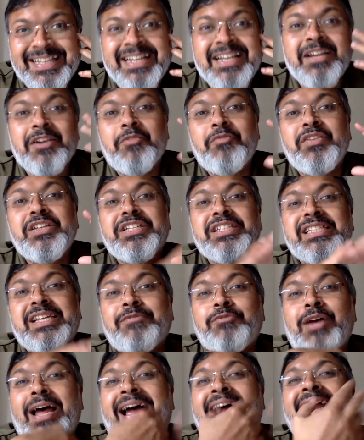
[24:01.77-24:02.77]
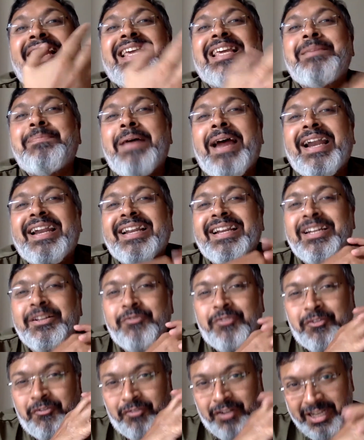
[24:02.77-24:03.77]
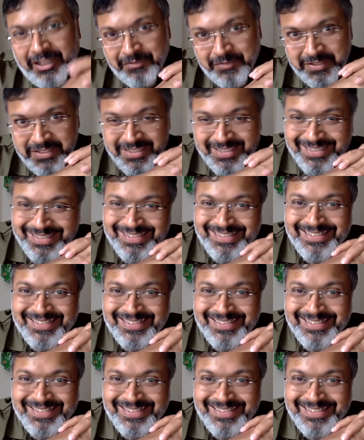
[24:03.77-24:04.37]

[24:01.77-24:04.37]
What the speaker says: We just have to keep adding different flavors.